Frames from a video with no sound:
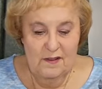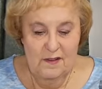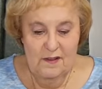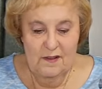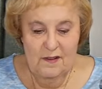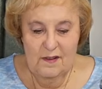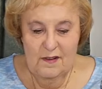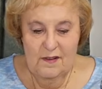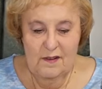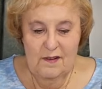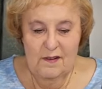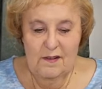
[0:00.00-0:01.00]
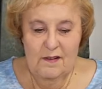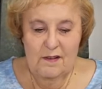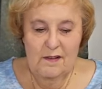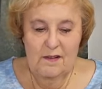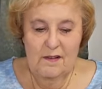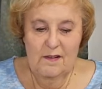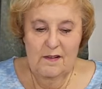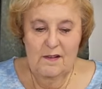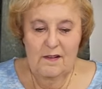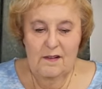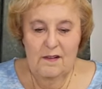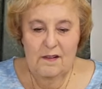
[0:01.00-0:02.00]

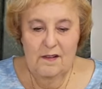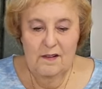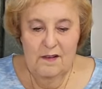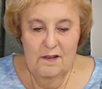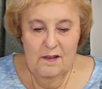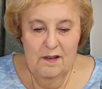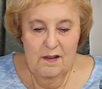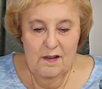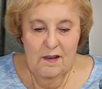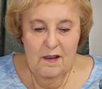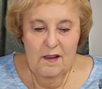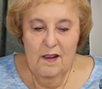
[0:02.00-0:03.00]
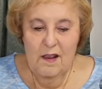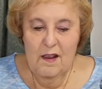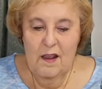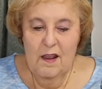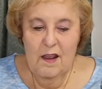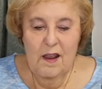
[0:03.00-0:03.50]
[no speech]